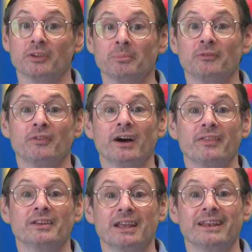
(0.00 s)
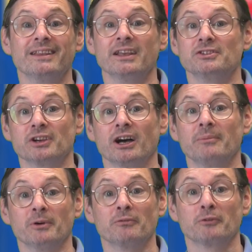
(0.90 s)
simplify the day-to-day -day
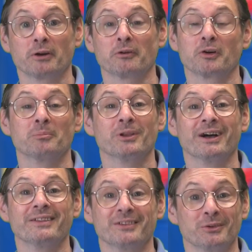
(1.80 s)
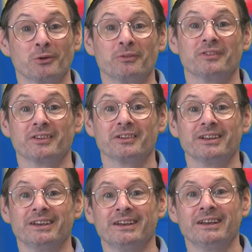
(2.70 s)
job of RCRA compliance at your facility.